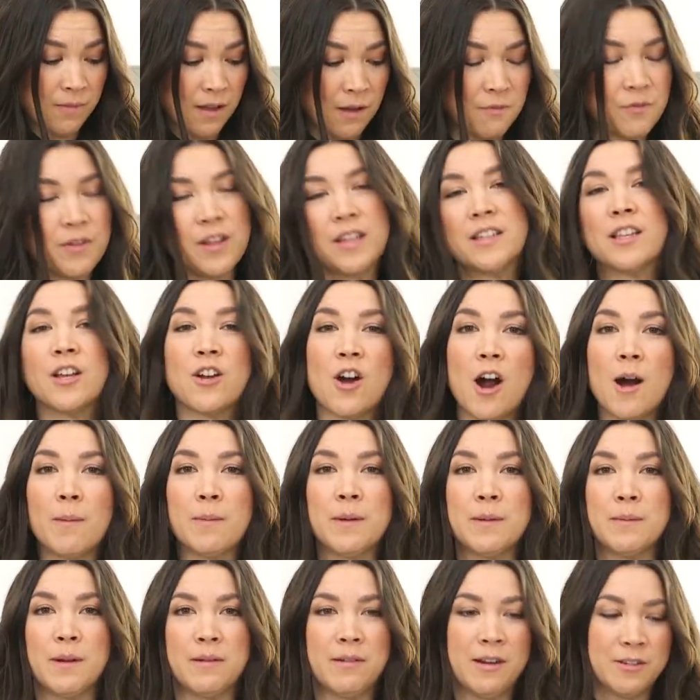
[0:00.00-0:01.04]
I feel like they
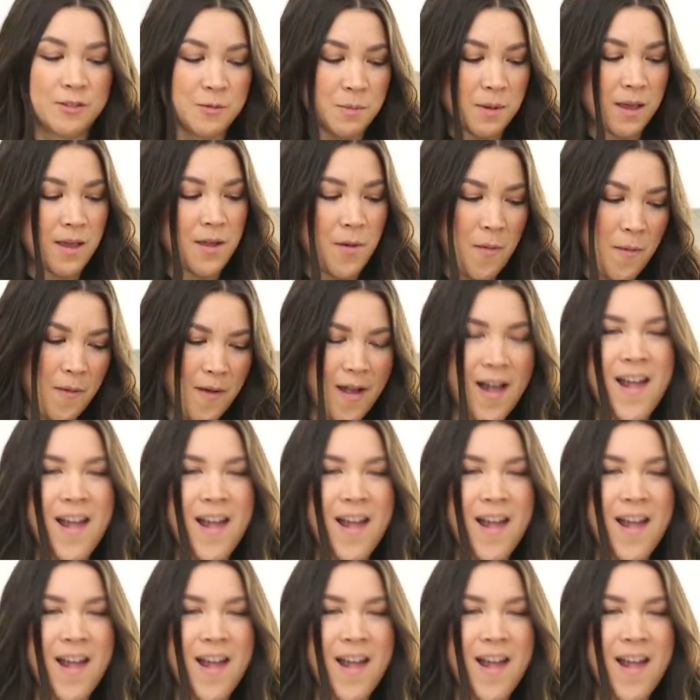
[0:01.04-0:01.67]
copied my recipe.